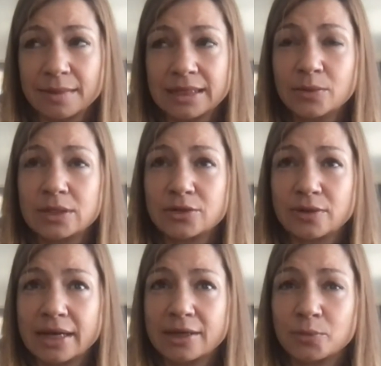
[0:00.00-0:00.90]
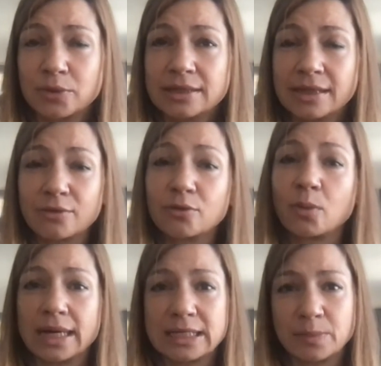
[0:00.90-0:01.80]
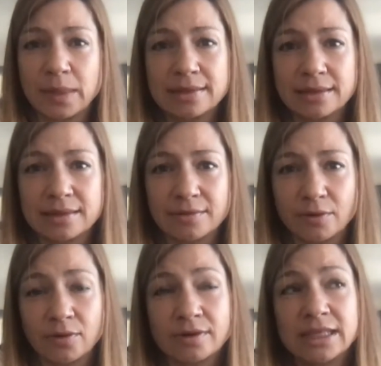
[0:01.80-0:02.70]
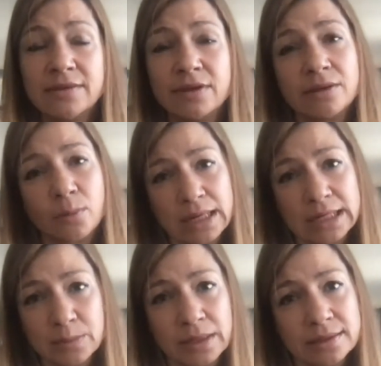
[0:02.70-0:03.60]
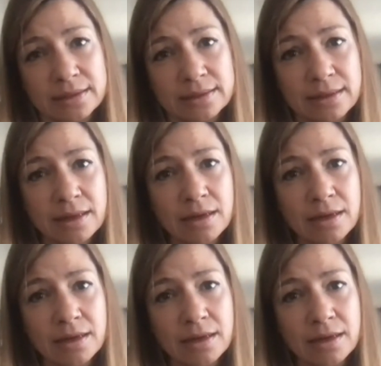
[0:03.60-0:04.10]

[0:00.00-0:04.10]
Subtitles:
He was trying to bring that through white spaces, from the TV white spaces.